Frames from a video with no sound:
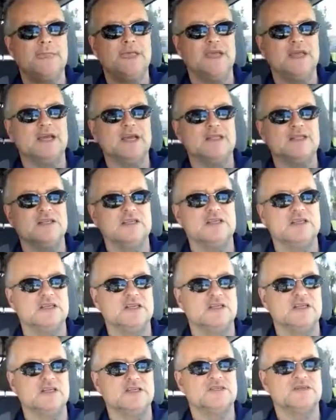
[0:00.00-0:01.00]

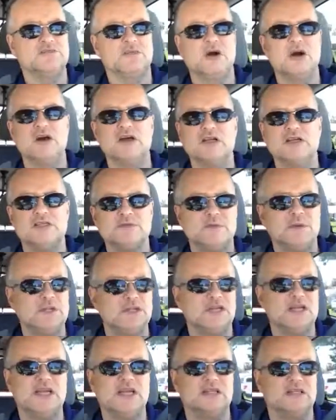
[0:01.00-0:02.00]
and a spark has been
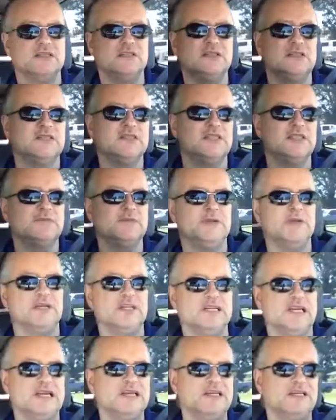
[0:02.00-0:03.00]
lit, has been
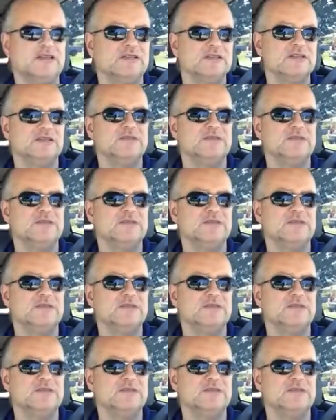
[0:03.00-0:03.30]
ignited,